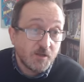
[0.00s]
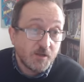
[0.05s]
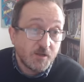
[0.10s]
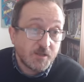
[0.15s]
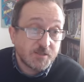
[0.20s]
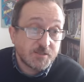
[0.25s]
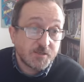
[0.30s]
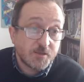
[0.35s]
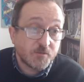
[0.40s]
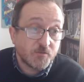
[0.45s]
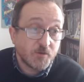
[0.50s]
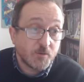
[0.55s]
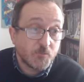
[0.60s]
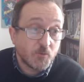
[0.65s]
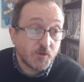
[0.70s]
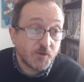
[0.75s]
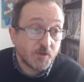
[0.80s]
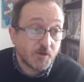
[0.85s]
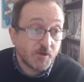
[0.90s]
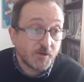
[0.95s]
He's only
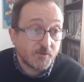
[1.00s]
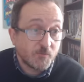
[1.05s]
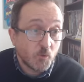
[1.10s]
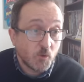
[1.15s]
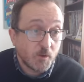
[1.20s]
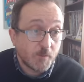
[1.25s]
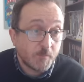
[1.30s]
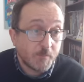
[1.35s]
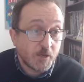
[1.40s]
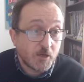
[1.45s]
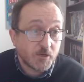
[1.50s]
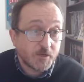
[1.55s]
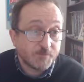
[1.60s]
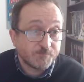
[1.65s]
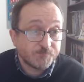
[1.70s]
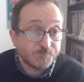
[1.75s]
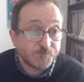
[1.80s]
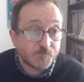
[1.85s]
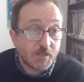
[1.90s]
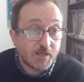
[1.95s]
3.9. What a
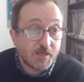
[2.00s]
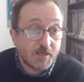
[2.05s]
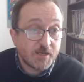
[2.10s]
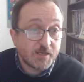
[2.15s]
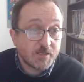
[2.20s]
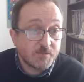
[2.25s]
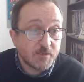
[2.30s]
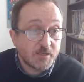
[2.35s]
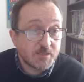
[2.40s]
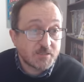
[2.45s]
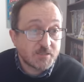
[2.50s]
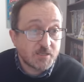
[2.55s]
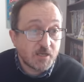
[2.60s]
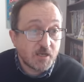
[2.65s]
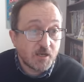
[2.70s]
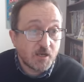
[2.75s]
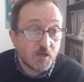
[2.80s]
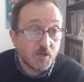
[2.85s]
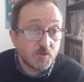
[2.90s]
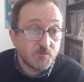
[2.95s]
bargain. And he plays
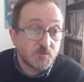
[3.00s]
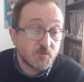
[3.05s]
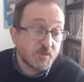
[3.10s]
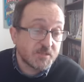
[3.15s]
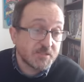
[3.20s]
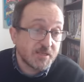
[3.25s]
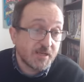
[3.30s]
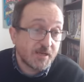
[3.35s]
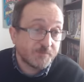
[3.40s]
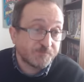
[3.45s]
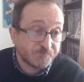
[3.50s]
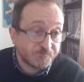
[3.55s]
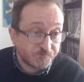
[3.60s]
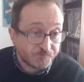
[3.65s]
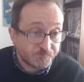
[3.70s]
at home to West Ham.